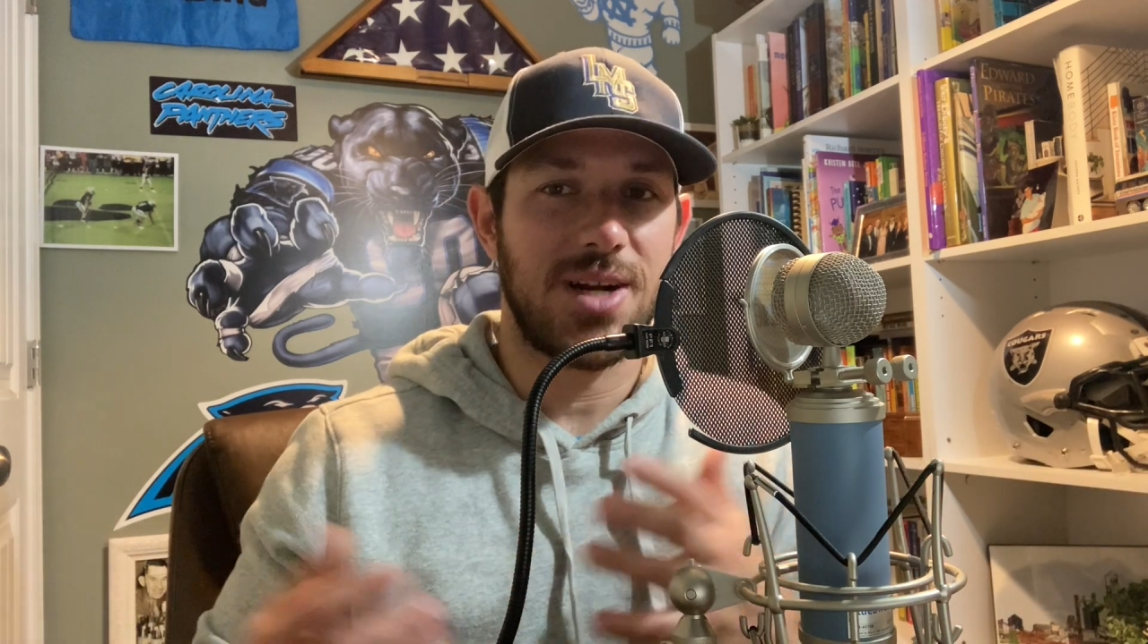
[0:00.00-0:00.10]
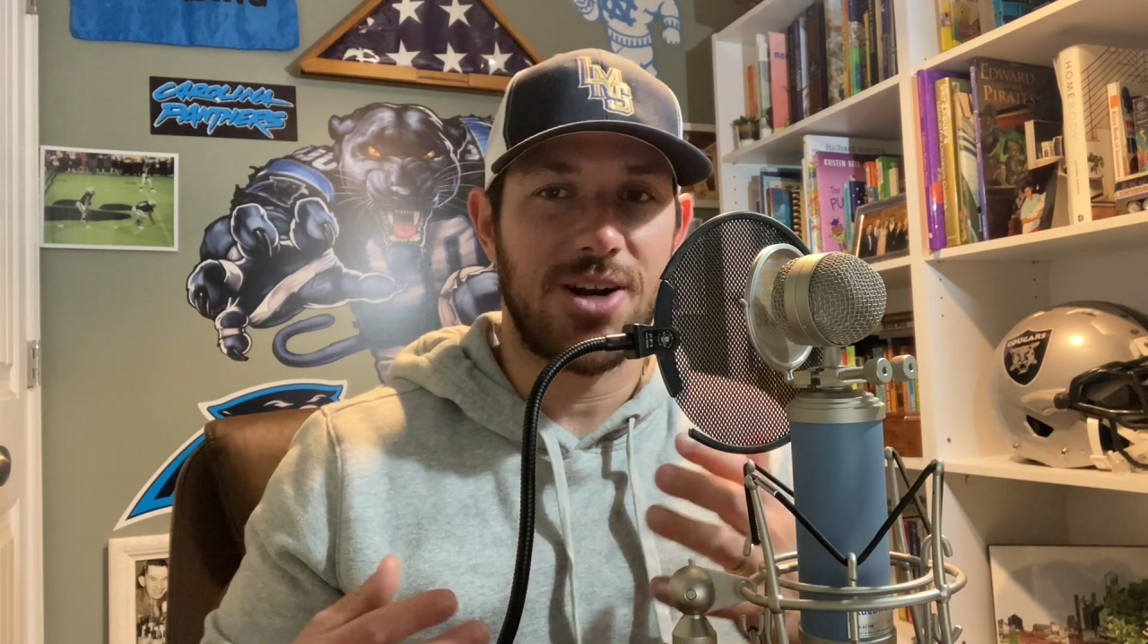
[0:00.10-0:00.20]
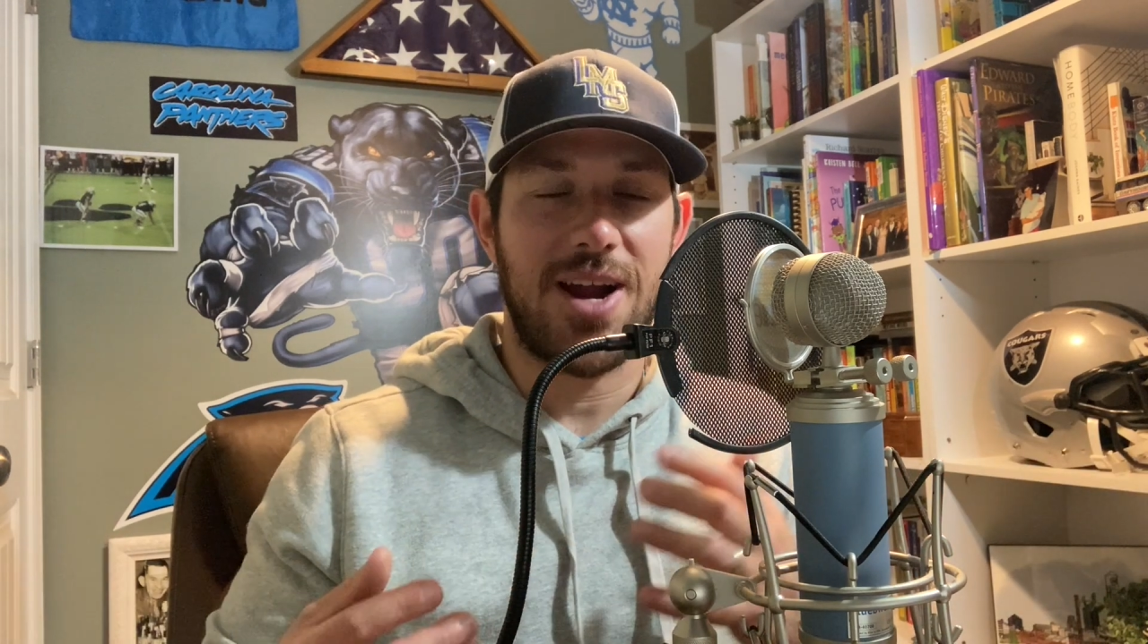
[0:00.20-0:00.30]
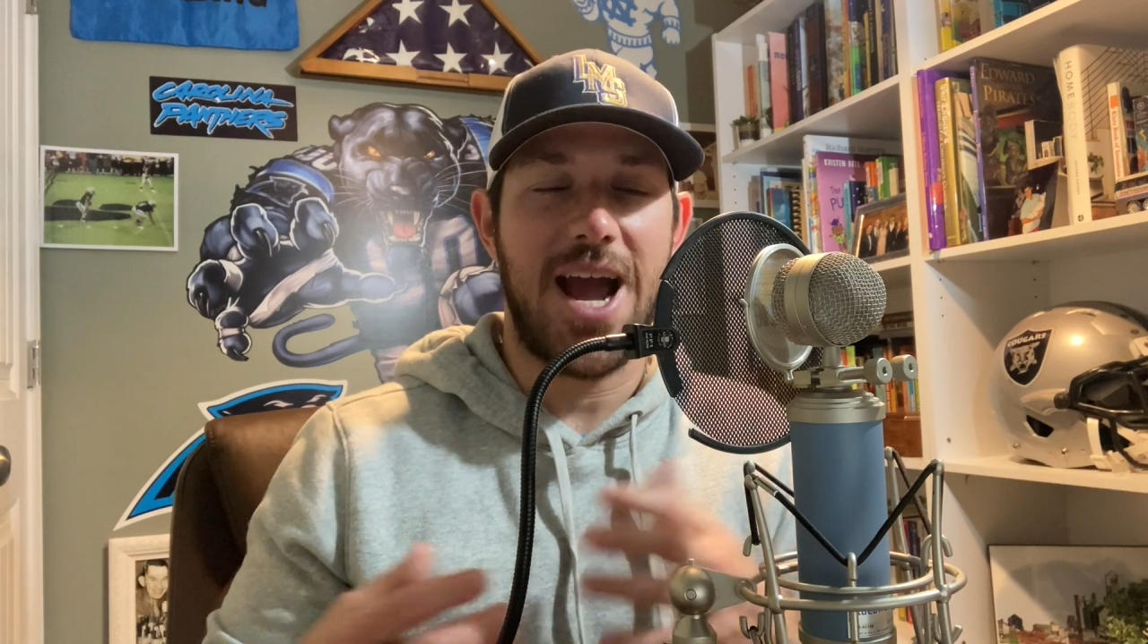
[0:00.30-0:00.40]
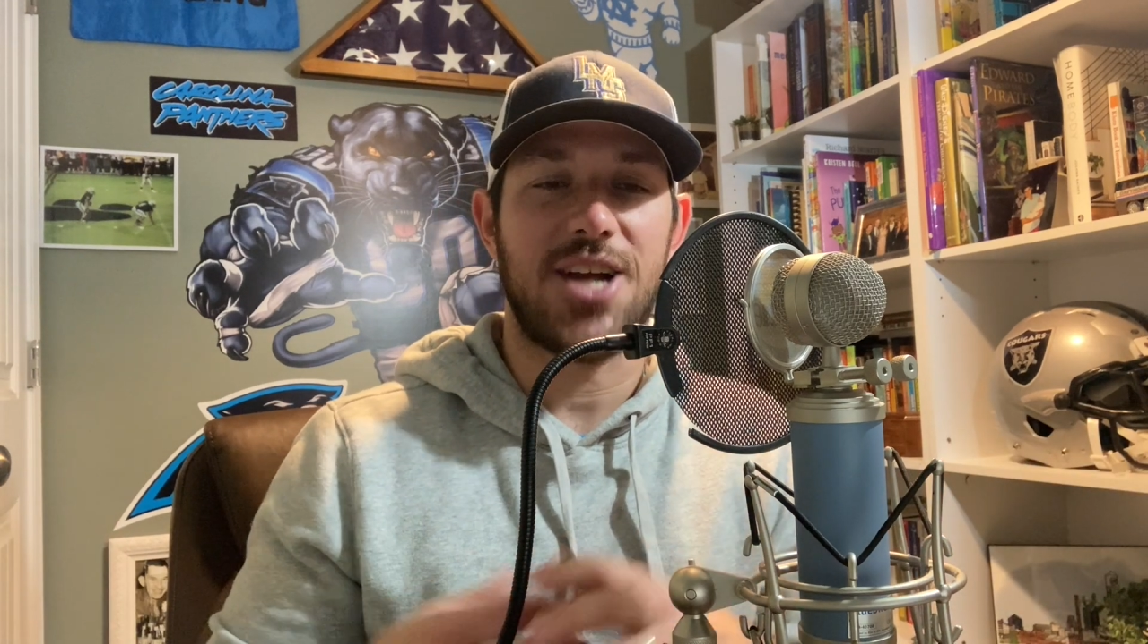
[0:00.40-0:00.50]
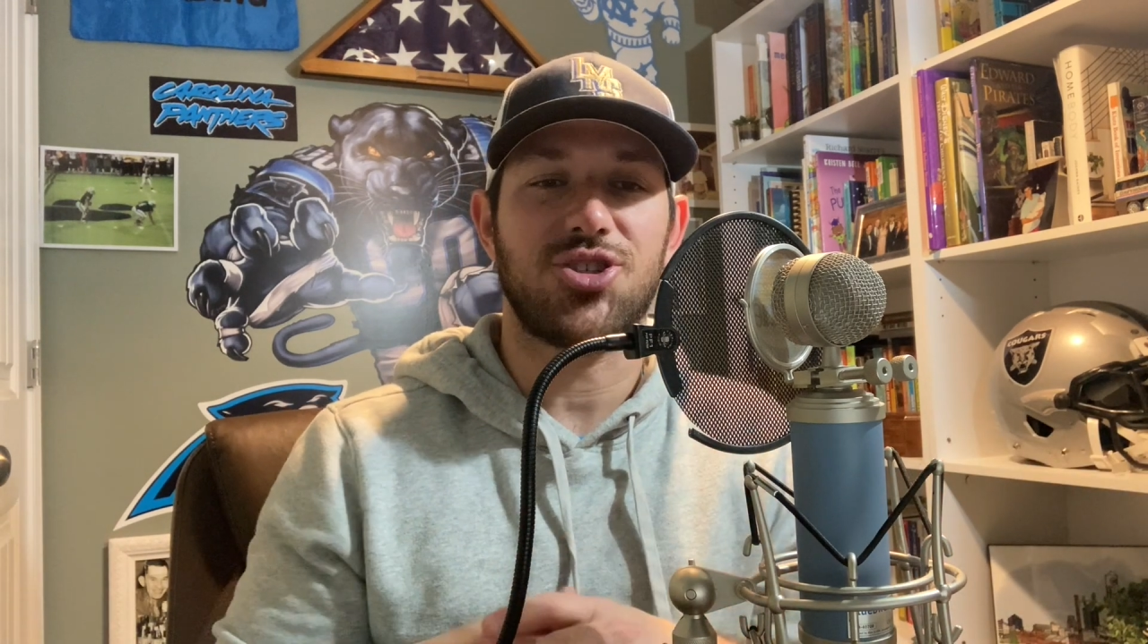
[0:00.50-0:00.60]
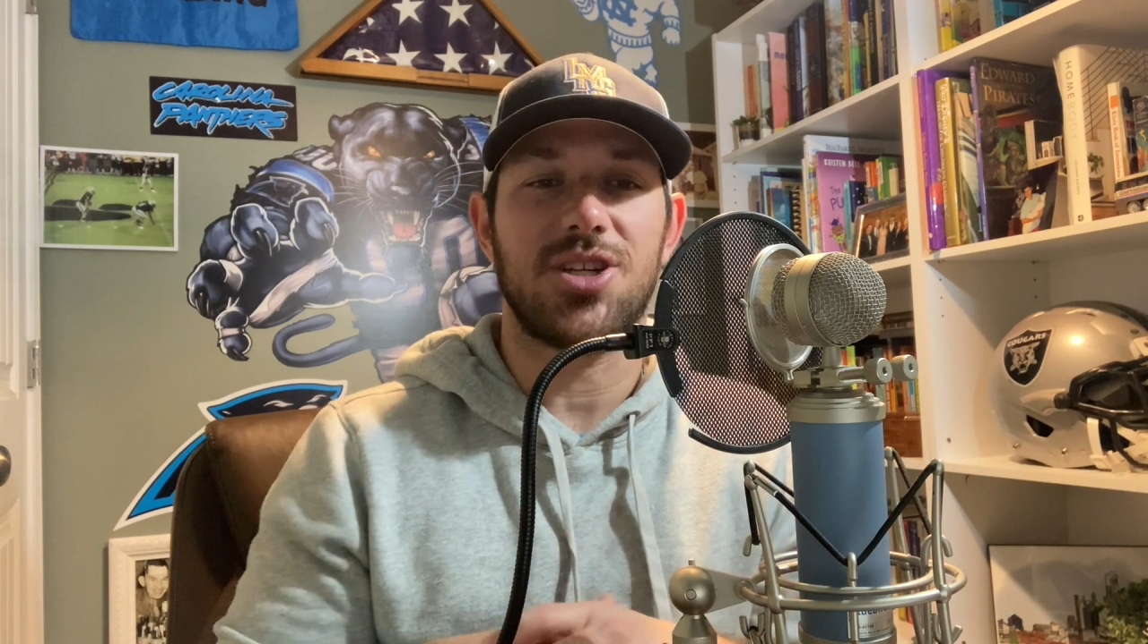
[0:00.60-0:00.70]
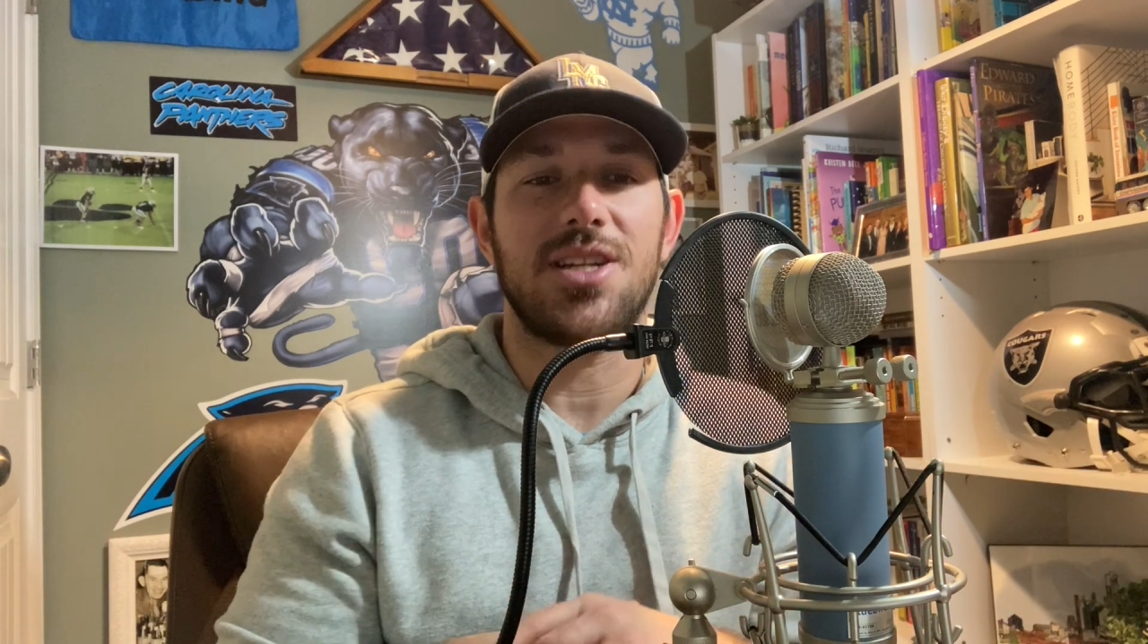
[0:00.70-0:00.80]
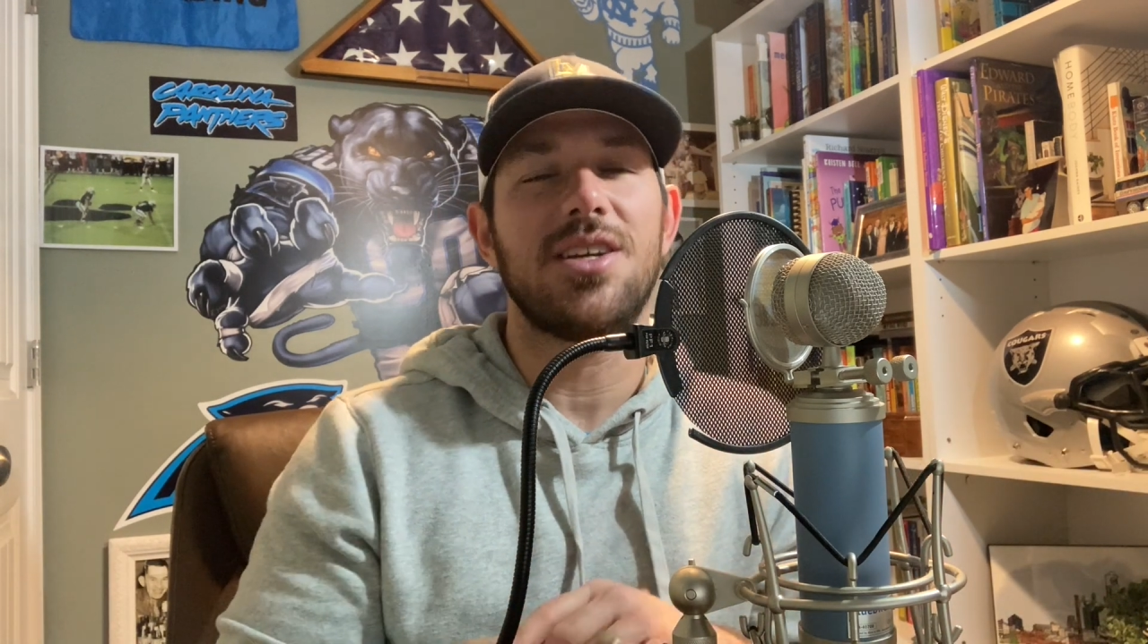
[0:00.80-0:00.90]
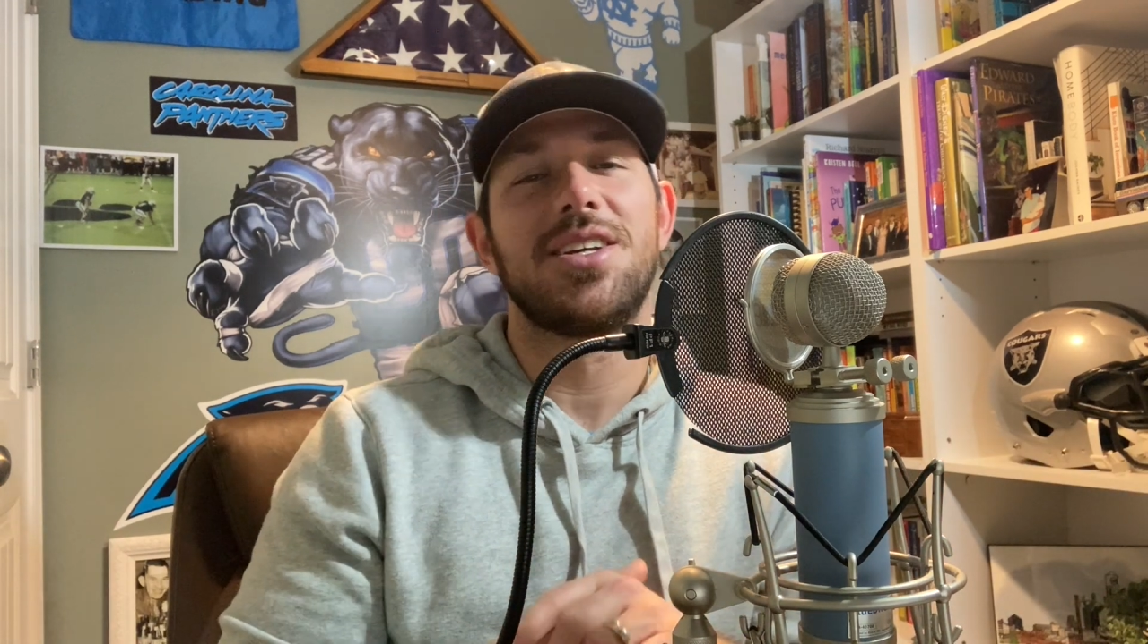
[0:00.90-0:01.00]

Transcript: interaction.